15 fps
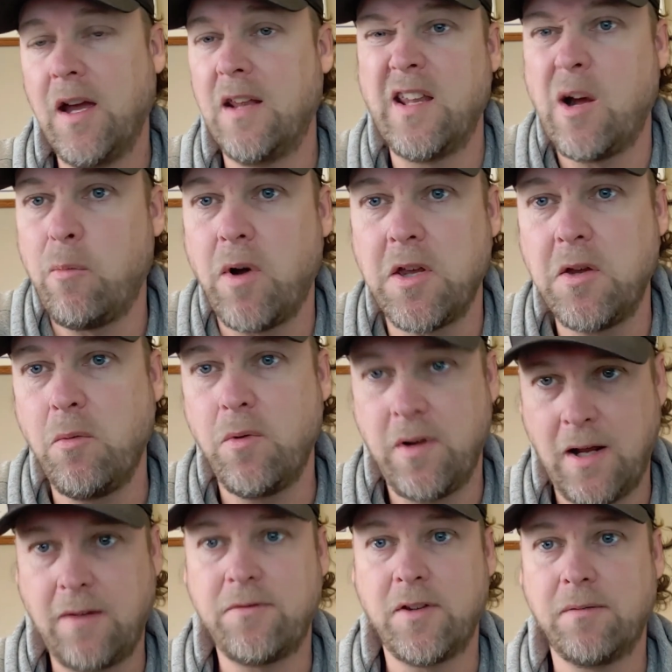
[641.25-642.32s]
and that way you
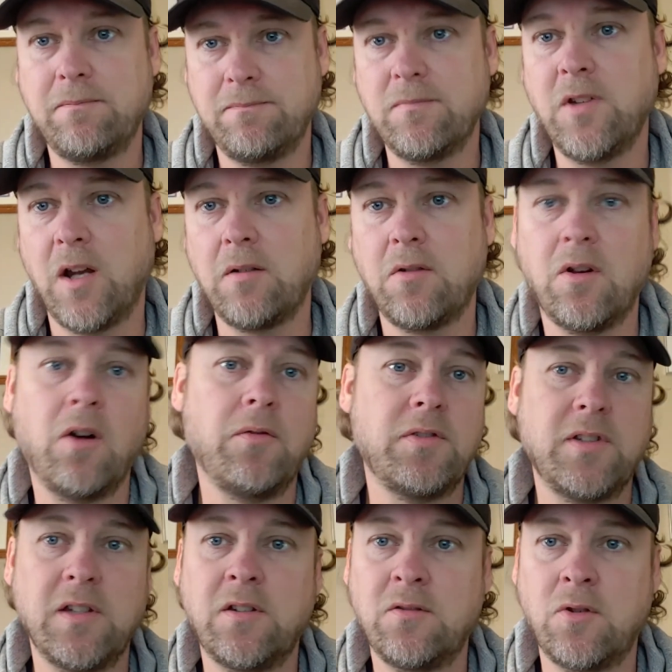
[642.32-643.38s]
wouldn't have to, you know,
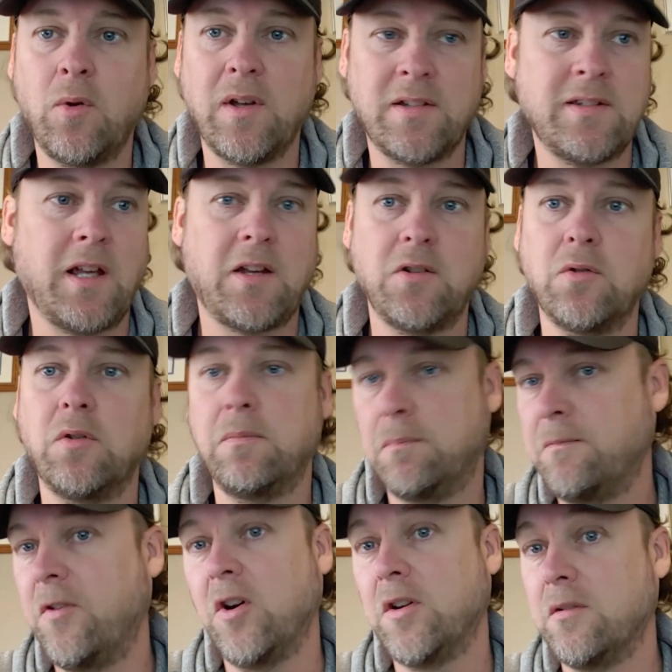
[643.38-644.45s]
obviously do it a second or
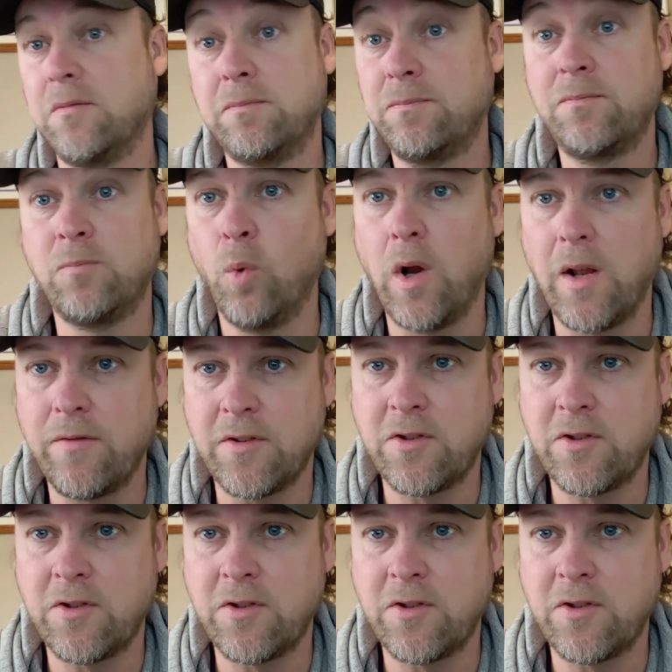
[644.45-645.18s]
third or whatever